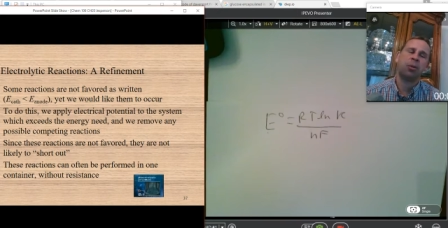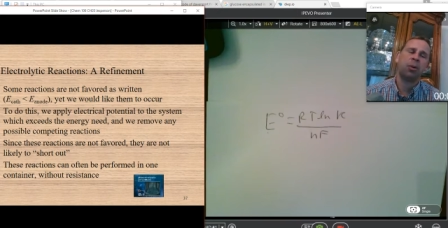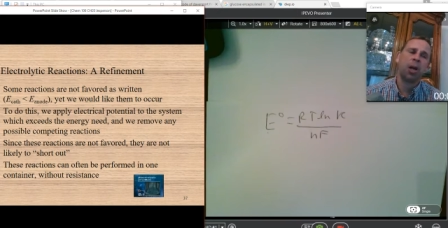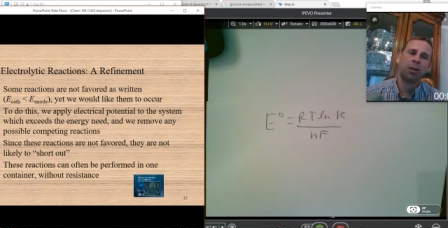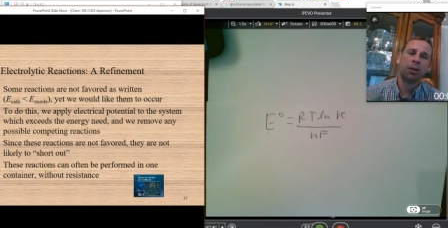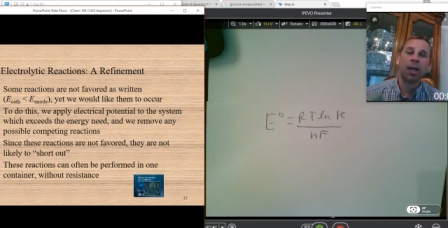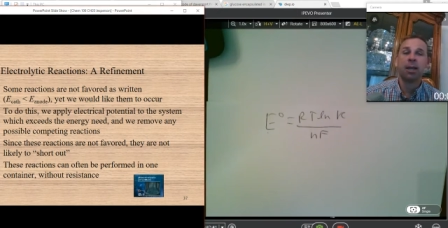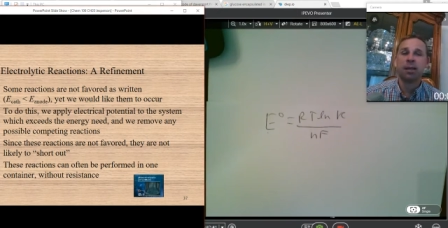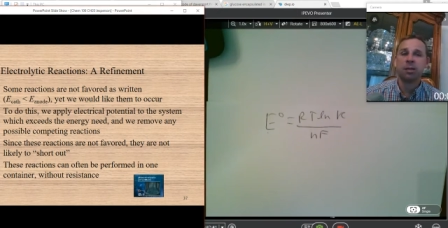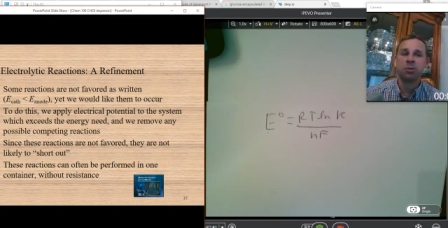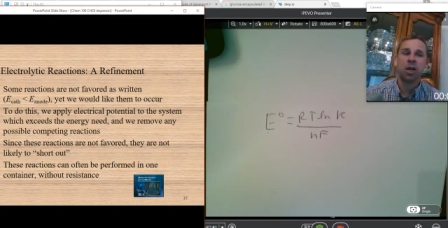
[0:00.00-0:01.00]
We're not, like
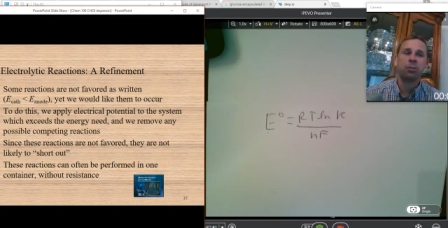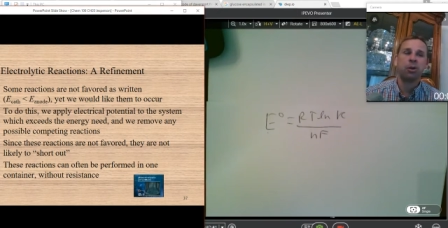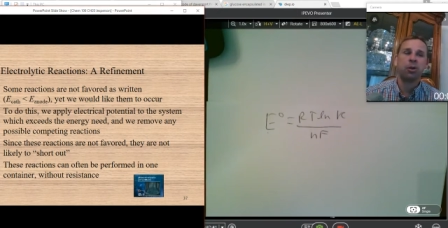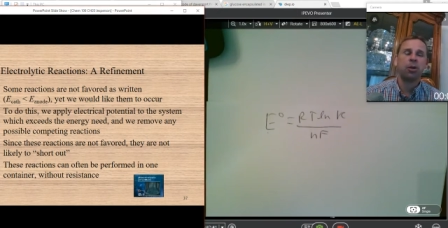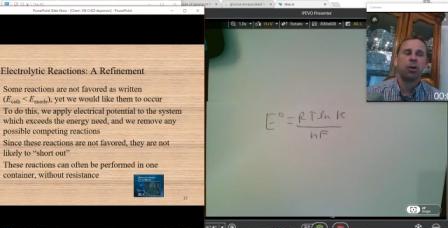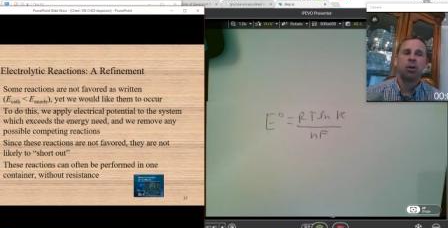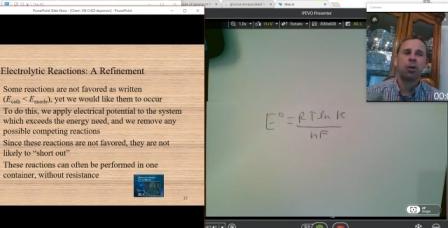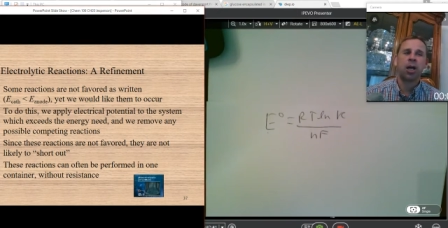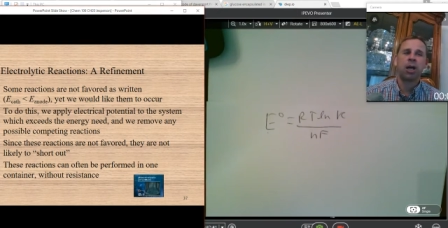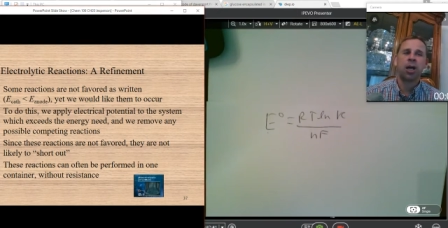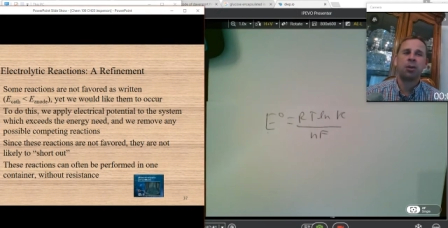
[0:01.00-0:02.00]
this chapter, we're
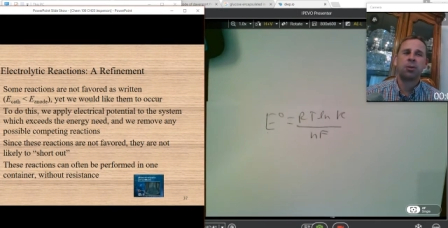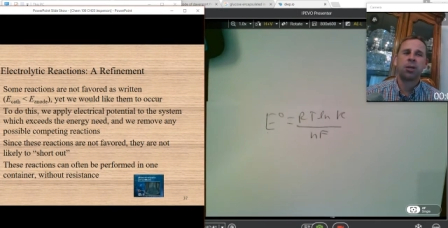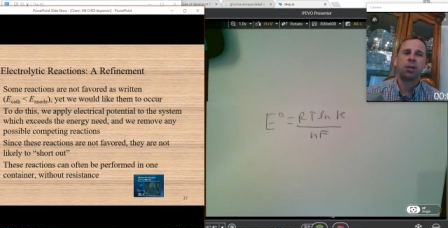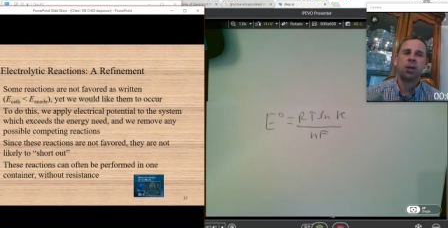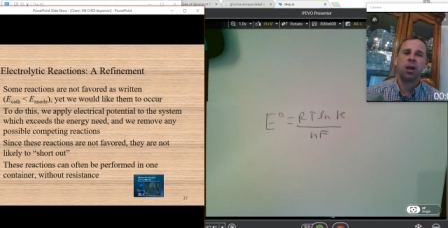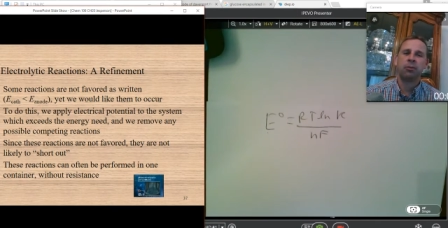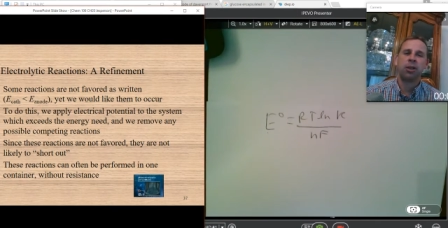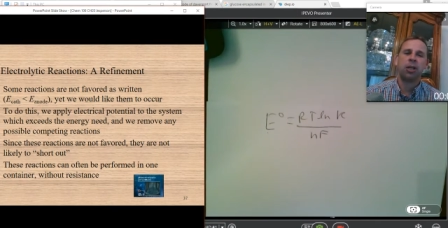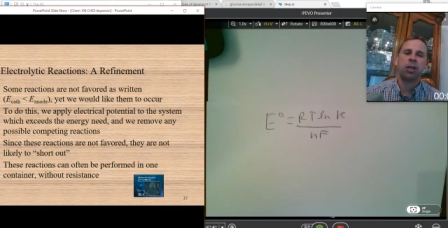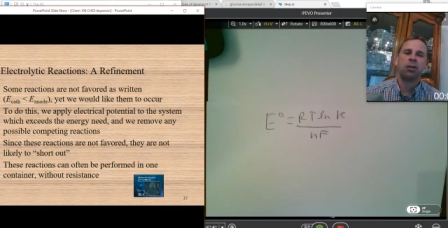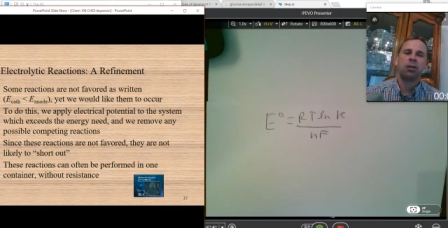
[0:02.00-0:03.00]
not gathering
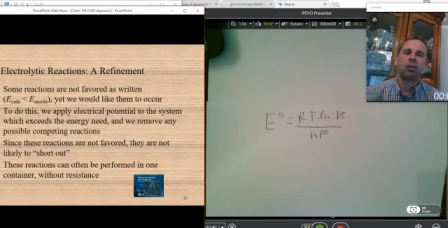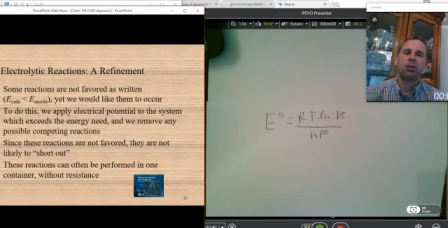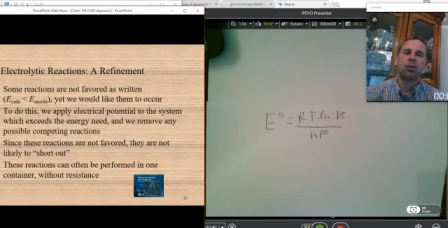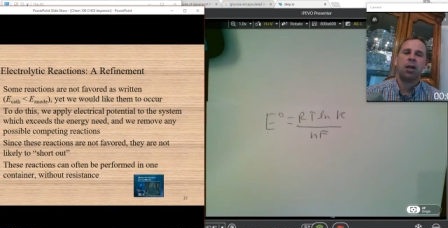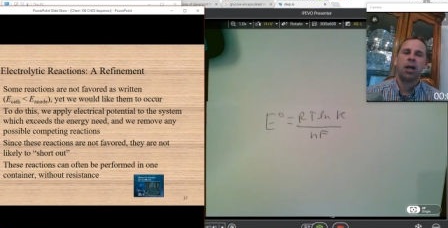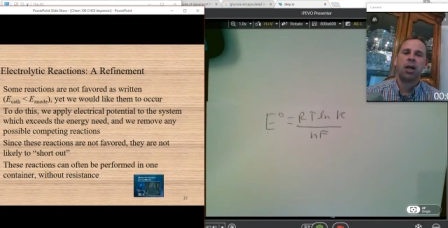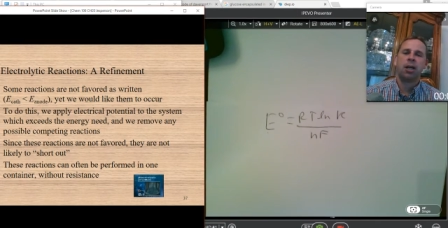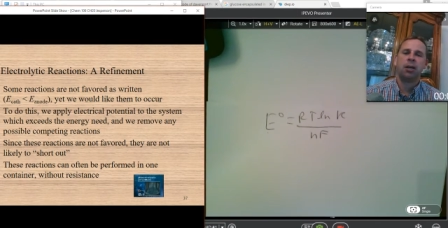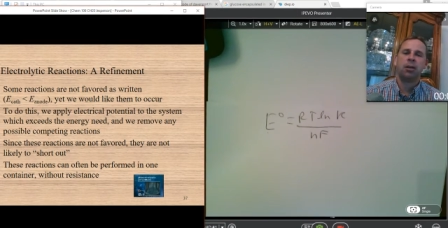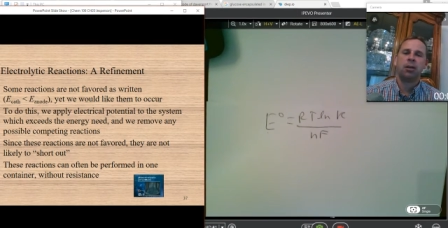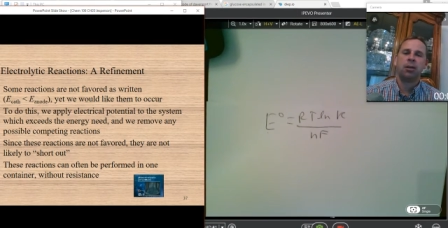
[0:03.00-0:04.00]
everything.
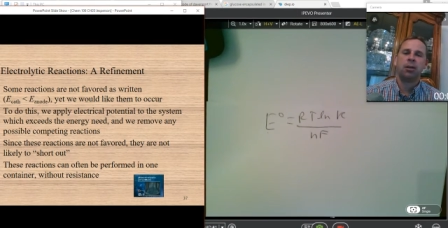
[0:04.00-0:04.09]
And,